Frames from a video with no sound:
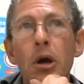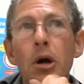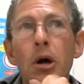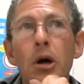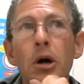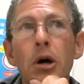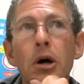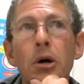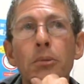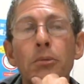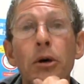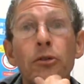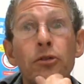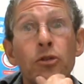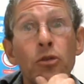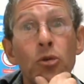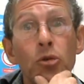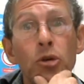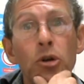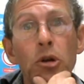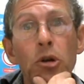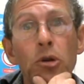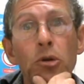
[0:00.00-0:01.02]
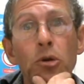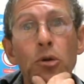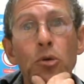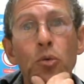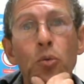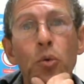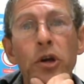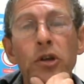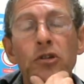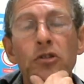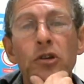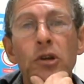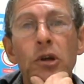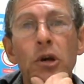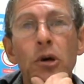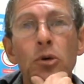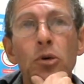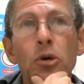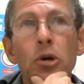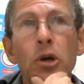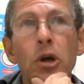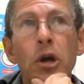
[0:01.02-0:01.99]
Um, I've still got a long way to
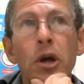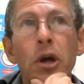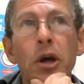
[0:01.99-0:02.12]
go